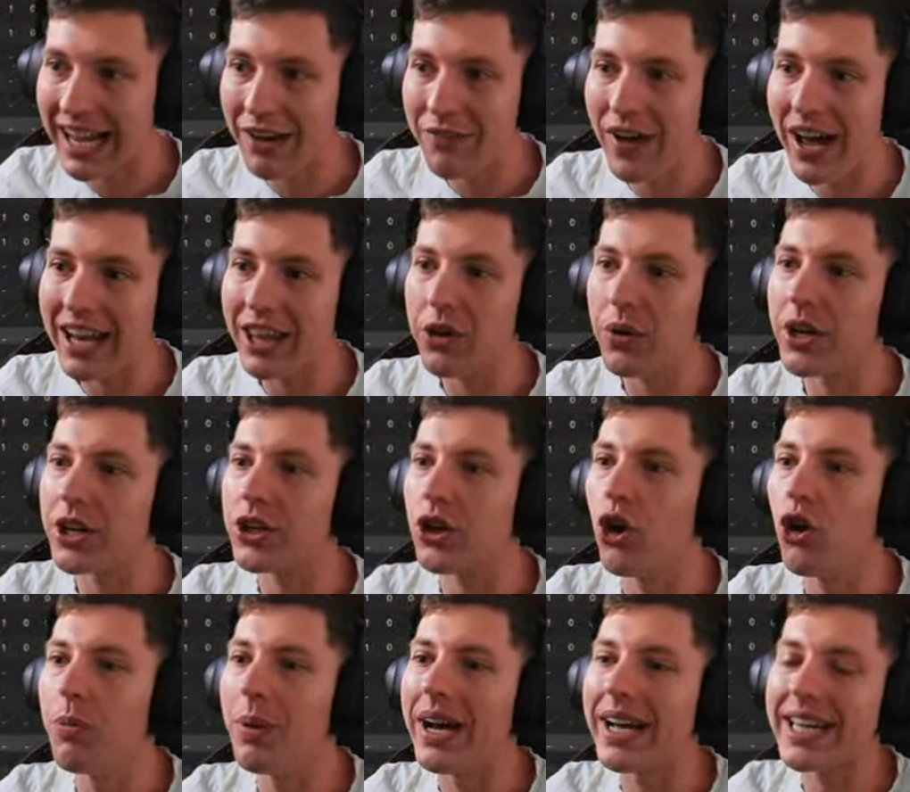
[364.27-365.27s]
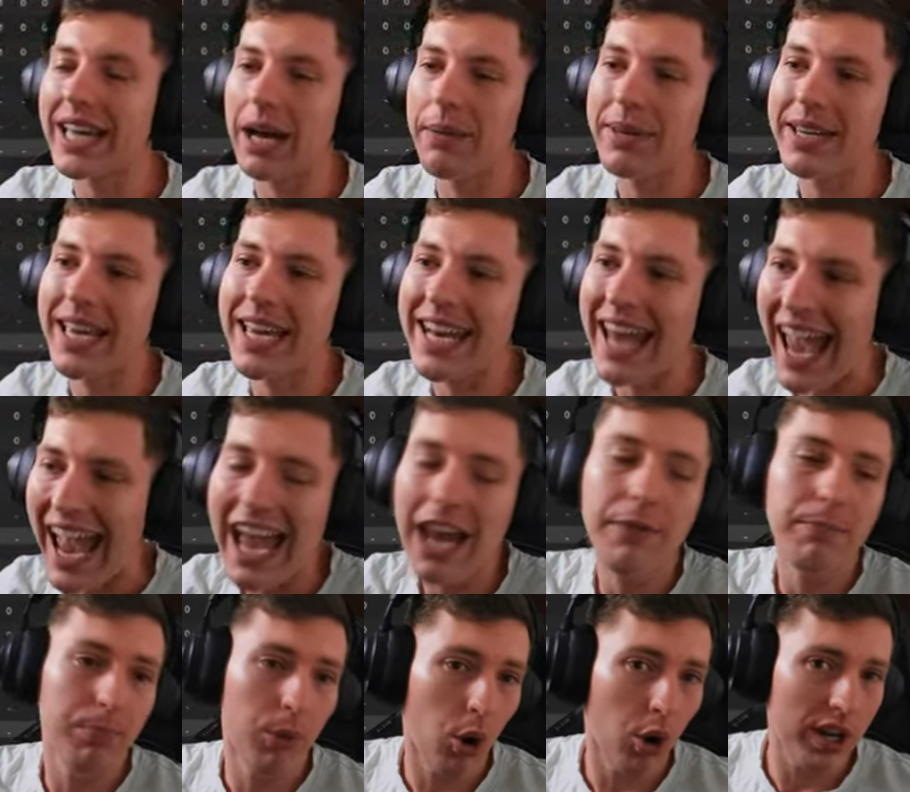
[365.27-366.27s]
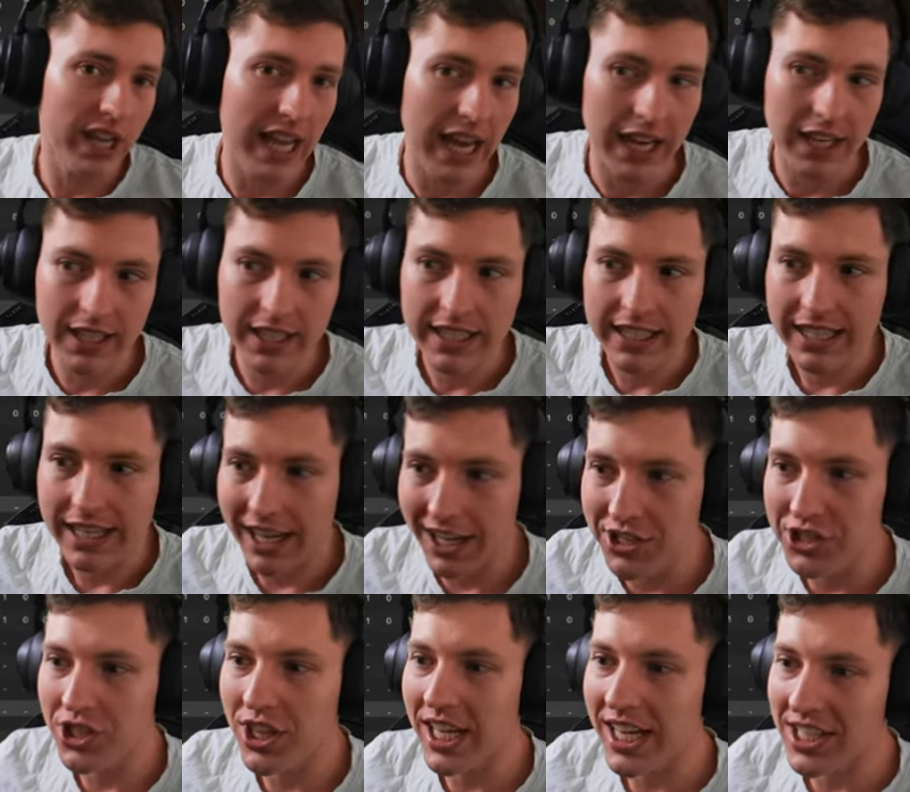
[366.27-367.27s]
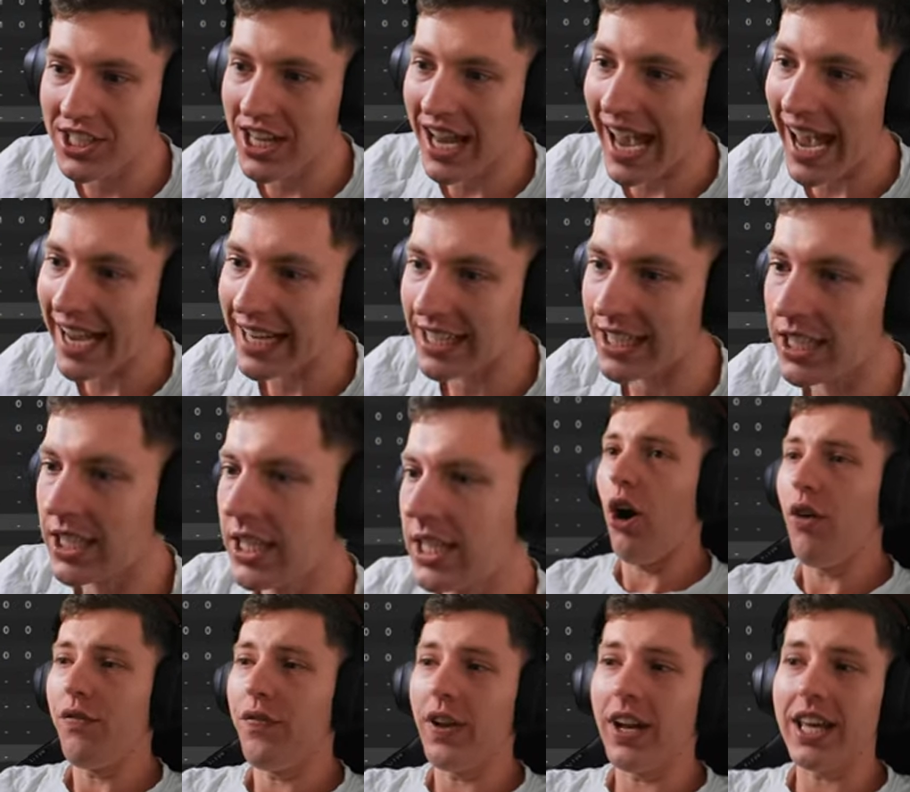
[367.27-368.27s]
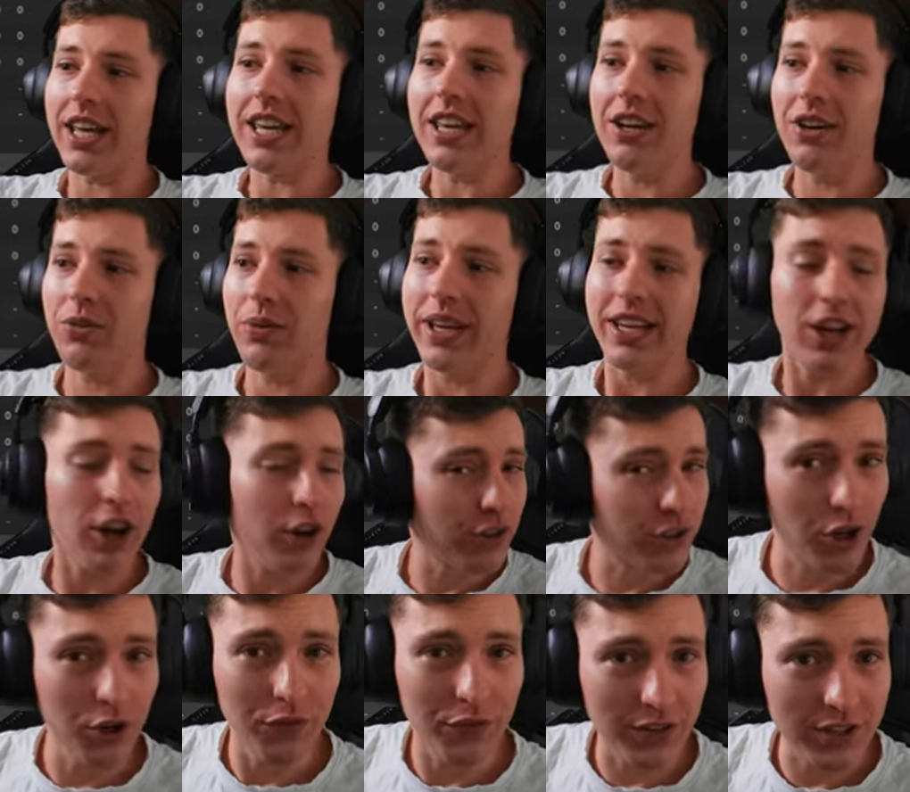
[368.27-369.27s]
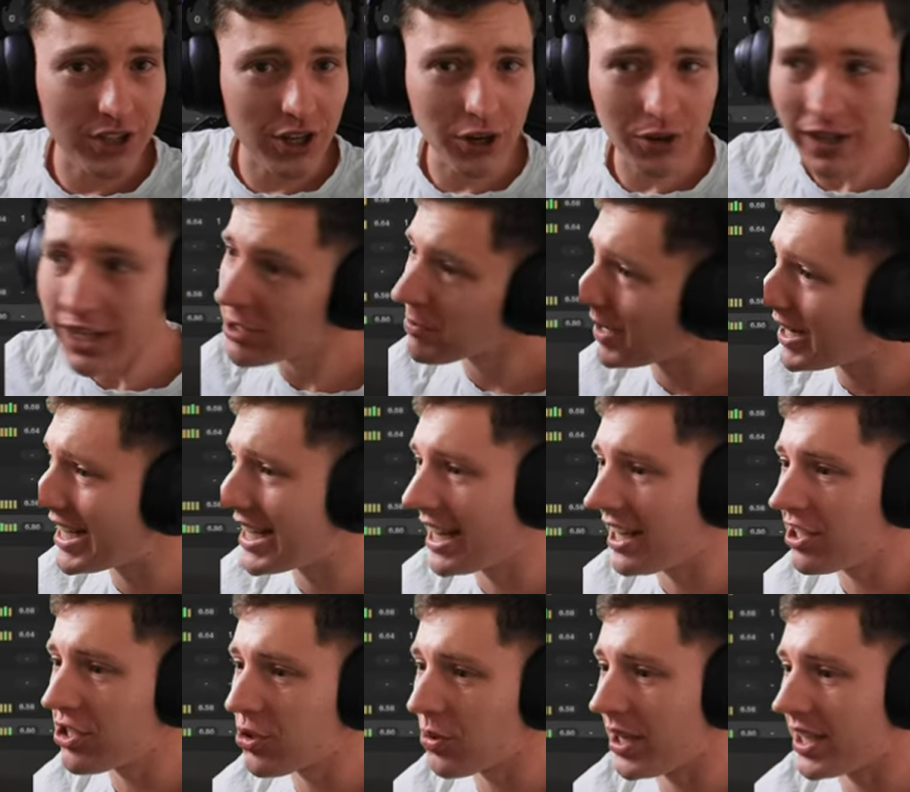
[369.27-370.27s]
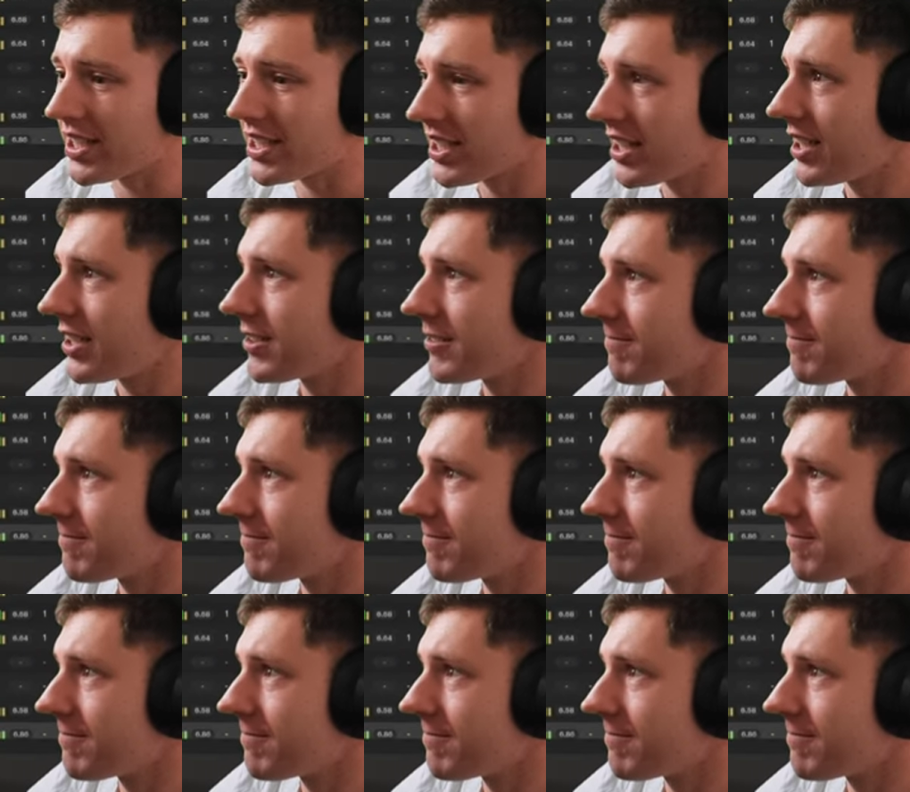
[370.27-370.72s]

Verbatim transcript: Carvalho and Kubo coming in and Breuer into the attack. Hopefully we can go two for two. Let's bloody get into it.